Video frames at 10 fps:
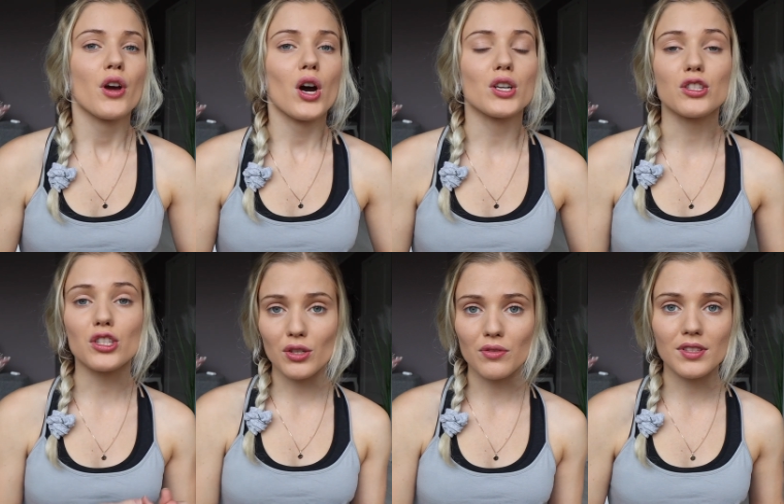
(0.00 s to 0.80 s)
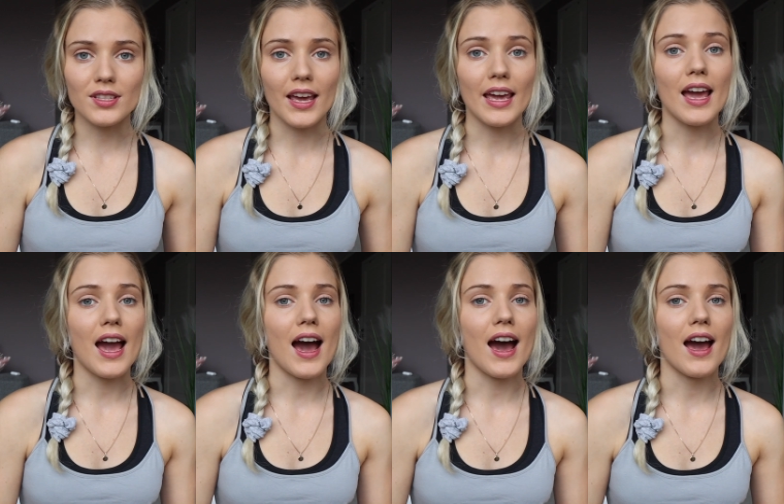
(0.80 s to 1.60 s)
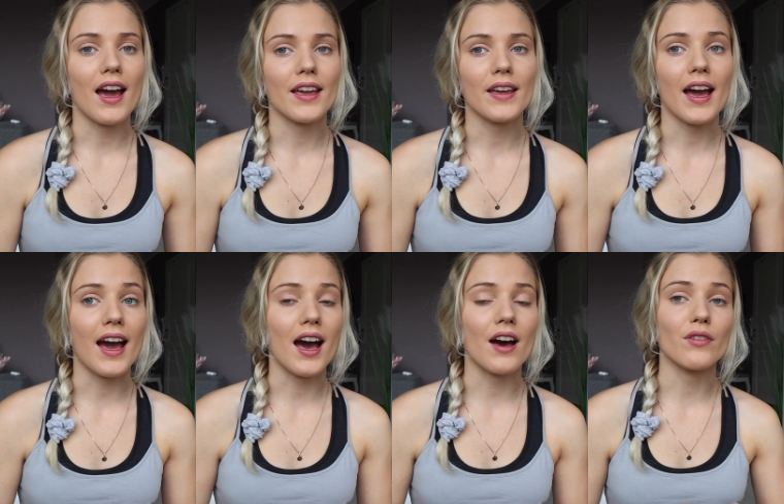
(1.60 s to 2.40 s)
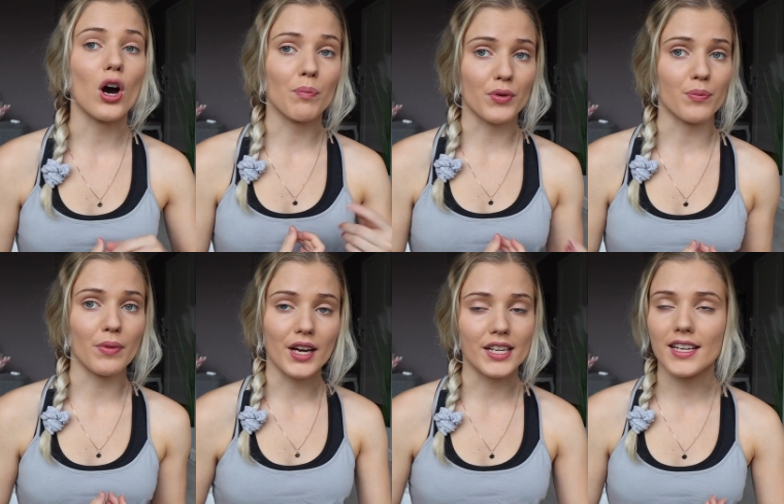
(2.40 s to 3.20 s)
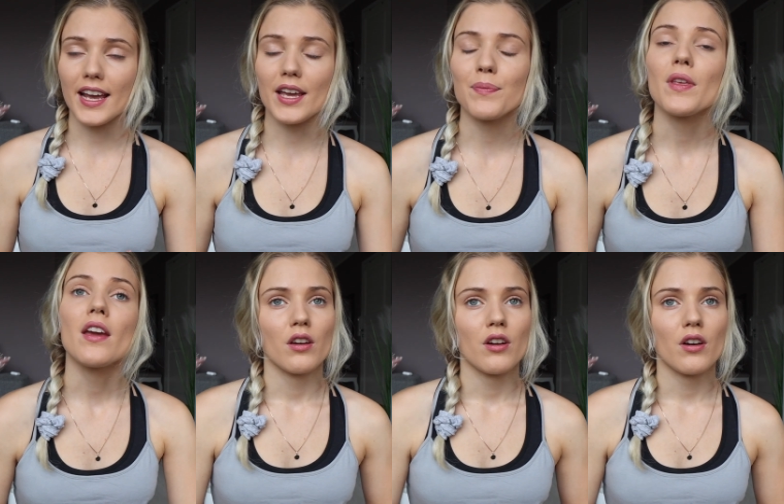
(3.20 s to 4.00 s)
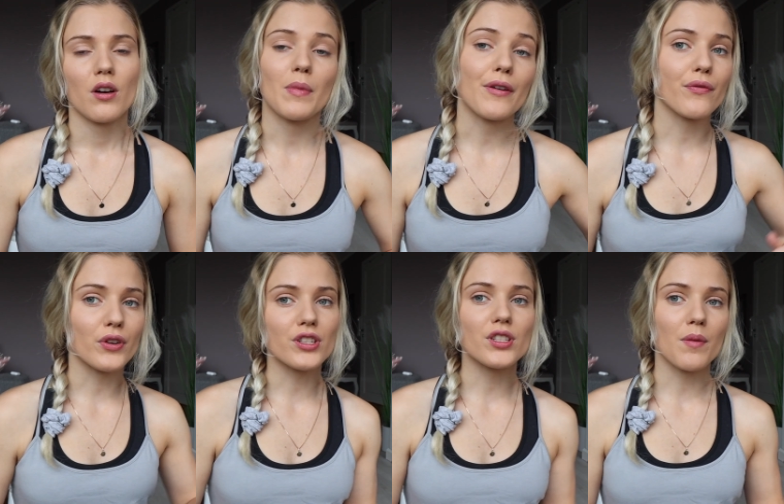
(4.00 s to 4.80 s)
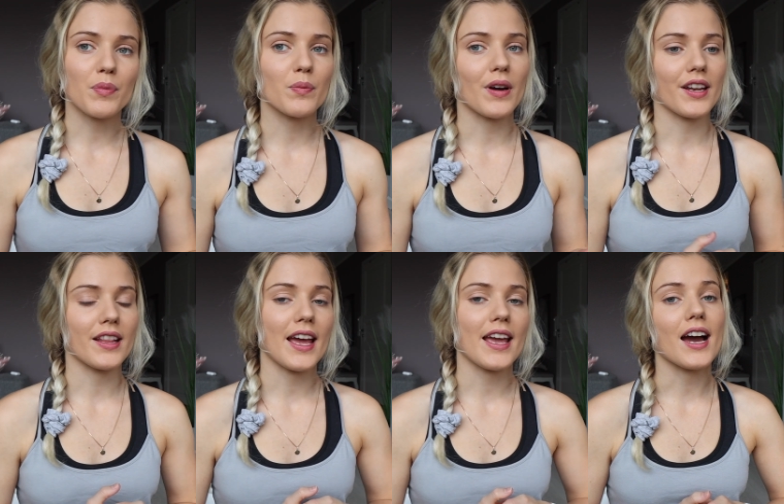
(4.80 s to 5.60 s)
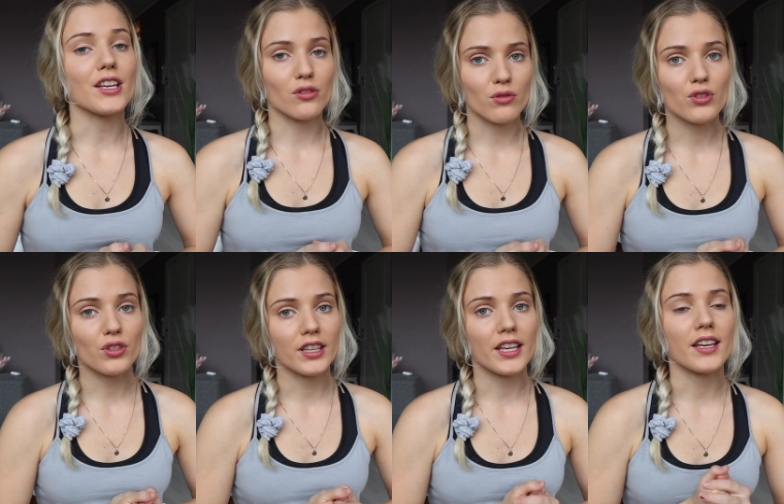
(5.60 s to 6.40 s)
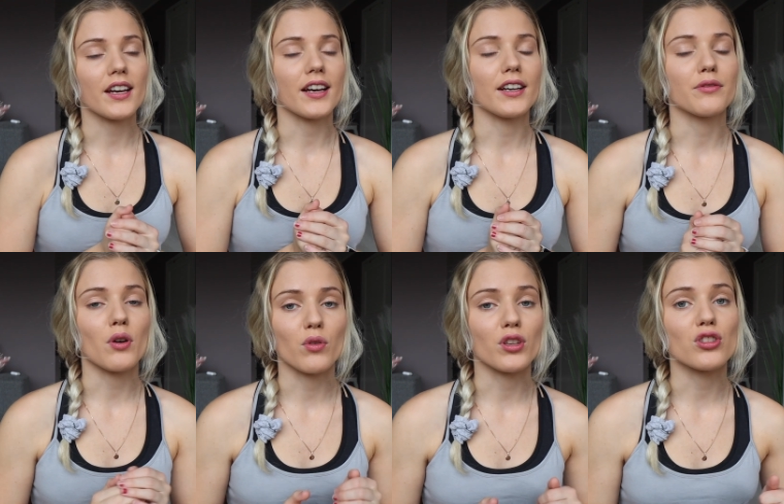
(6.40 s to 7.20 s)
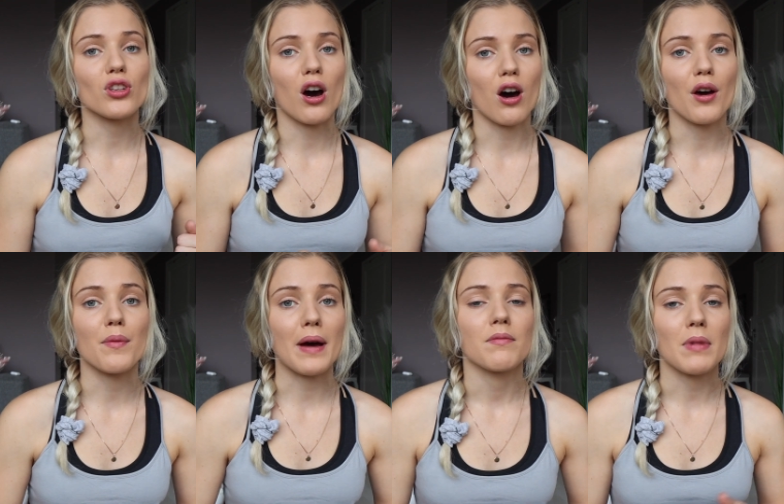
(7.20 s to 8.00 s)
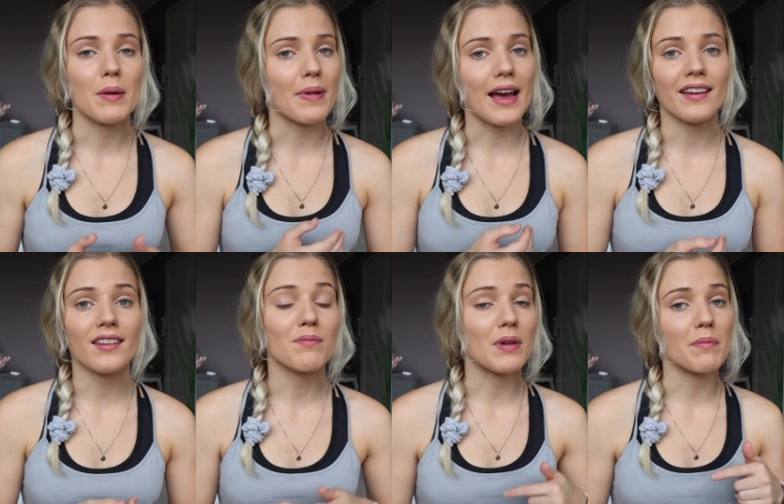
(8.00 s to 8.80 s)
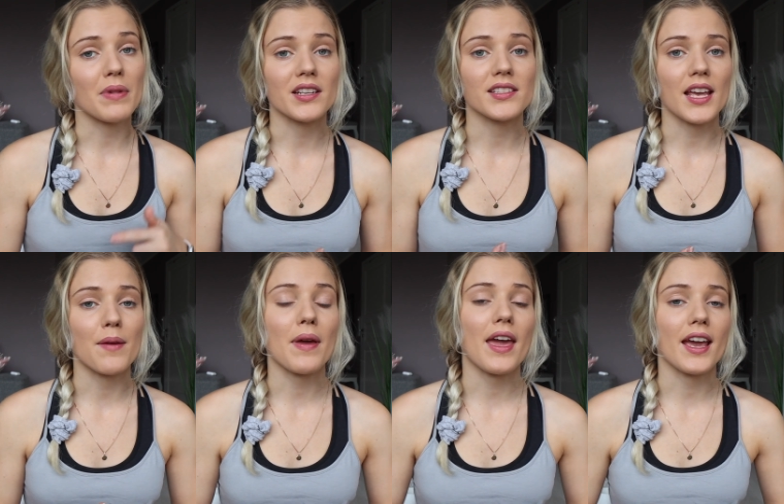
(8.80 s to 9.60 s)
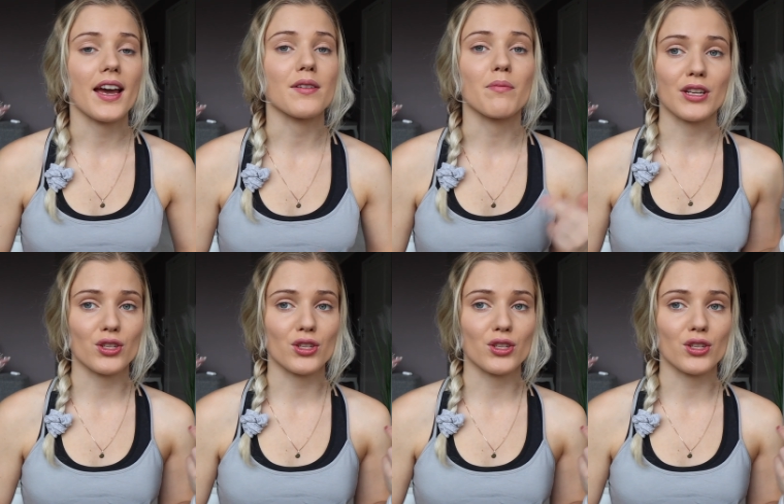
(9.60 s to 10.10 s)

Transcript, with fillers: On Tuesday, I have upper body day. On my first upper body day, I usually uh, focus on my, my back, my bicep, and my